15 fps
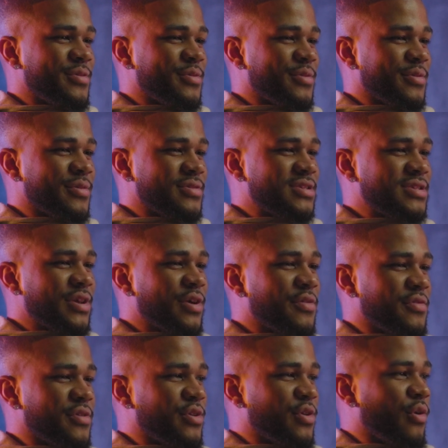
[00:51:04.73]

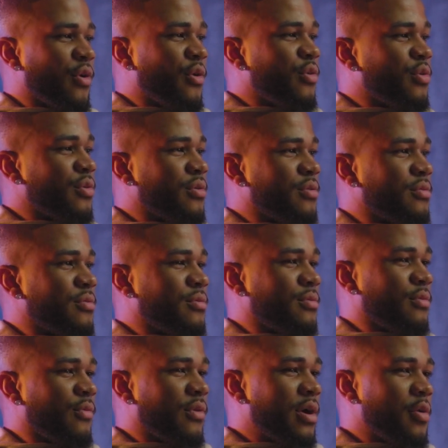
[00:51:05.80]
yourself and your own
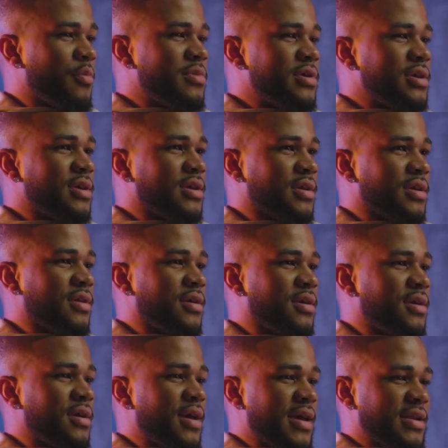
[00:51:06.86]
well-being
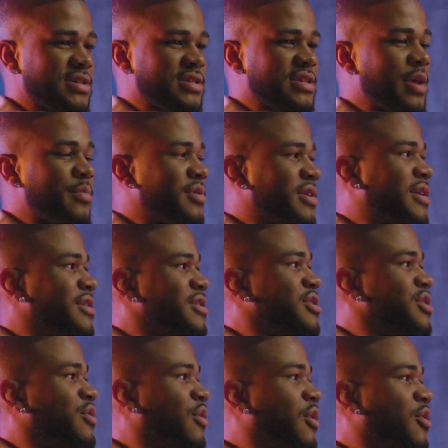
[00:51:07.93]
and stepping
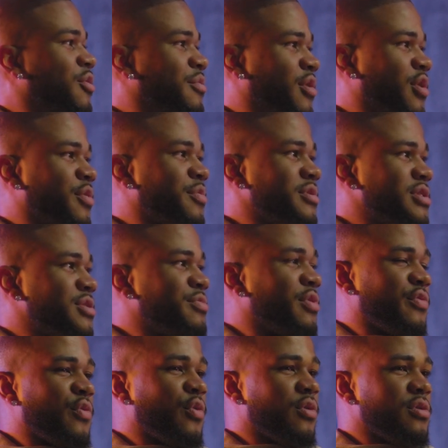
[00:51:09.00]
into your own purpose
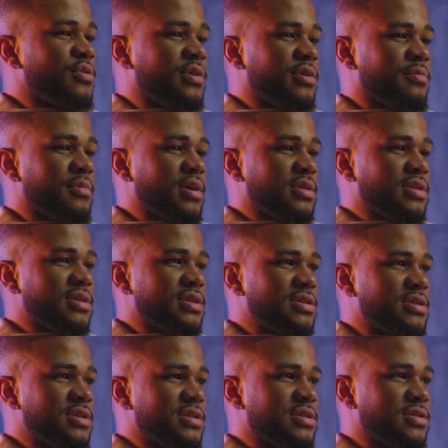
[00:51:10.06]
before you can make the
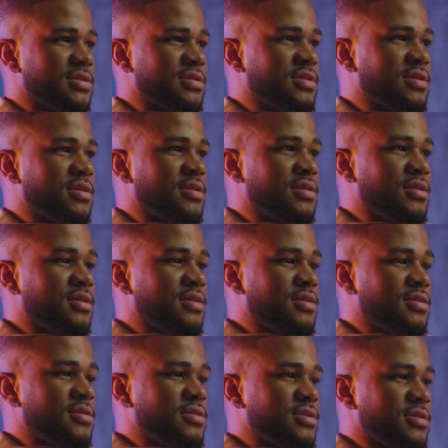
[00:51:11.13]
decision
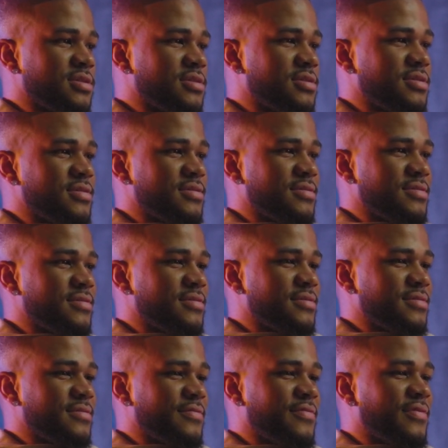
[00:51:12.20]
to
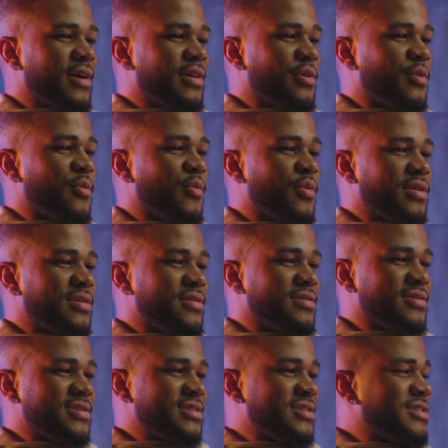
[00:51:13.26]
follow what
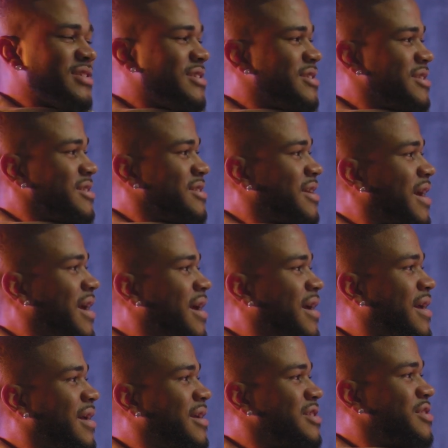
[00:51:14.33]
this Jesus
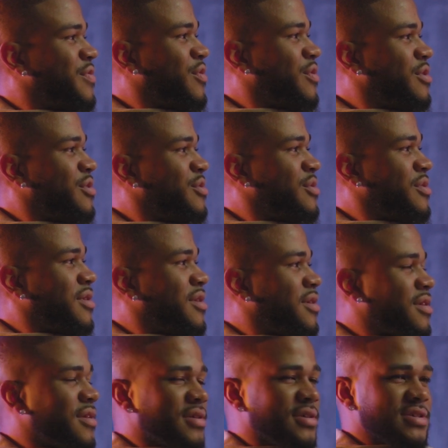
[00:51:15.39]
guy has for you.
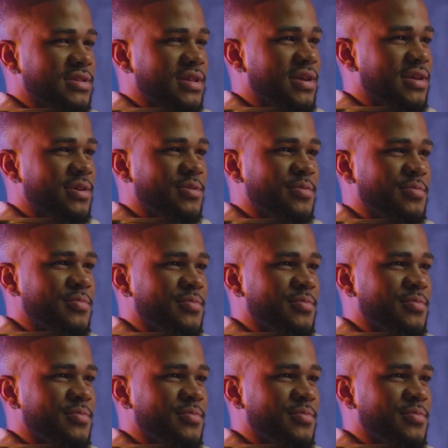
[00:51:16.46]
Because, like,